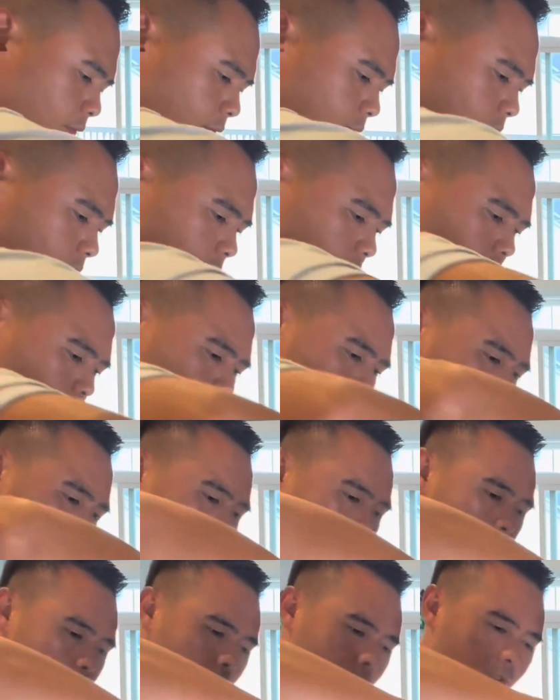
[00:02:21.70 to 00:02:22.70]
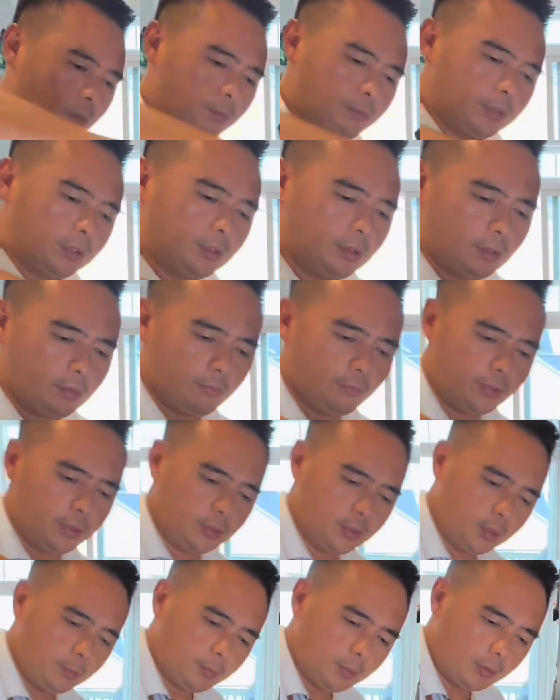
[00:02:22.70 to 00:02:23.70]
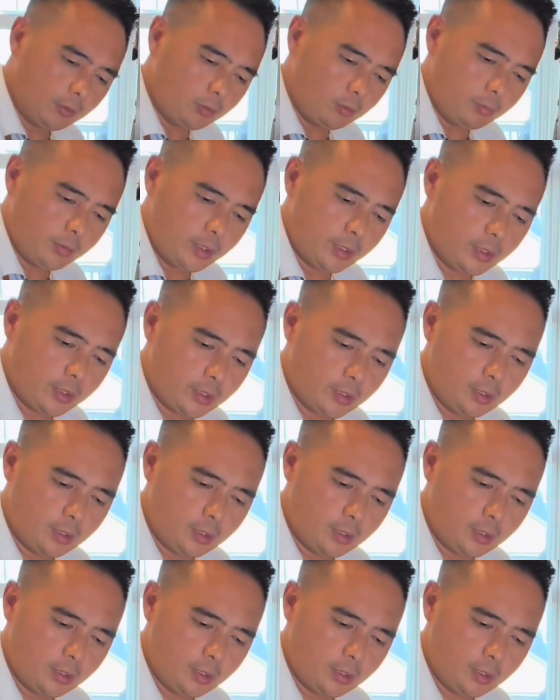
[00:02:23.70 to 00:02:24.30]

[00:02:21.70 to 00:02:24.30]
Alright, my pot filled up a little bit here.